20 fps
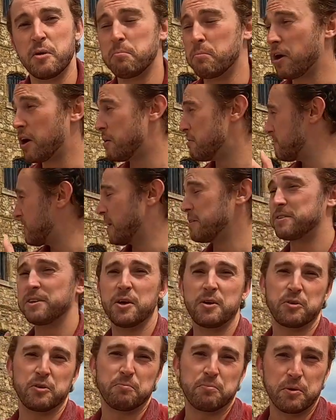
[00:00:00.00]
But found a
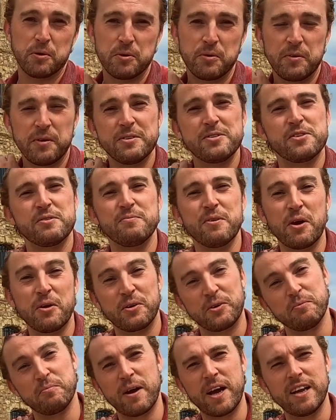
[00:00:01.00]
local brewery, some
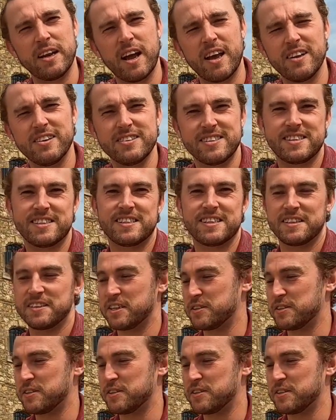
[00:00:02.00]
local pale ales.